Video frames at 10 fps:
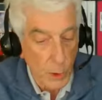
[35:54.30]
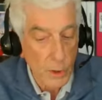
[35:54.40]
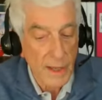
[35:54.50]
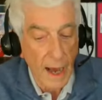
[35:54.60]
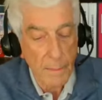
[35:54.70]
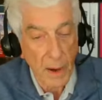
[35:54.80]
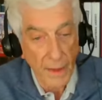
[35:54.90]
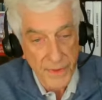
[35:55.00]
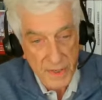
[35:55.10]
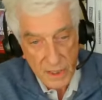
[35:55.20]
good
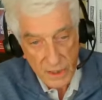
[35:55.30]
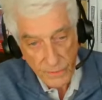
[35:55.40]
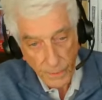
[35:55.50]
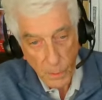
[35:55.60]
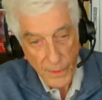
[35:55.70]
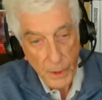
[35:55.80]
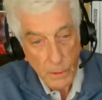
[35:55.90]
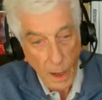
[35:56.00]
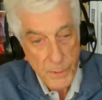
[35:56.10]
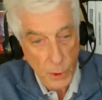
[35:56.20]
hypothesis for what the
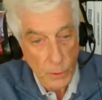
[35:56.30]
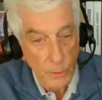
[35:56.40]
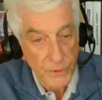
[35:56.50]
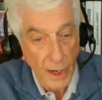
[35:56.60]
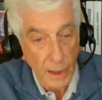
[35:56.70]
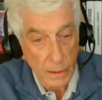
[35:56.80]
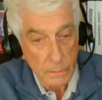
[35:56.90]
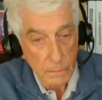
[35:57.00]
crop circles are.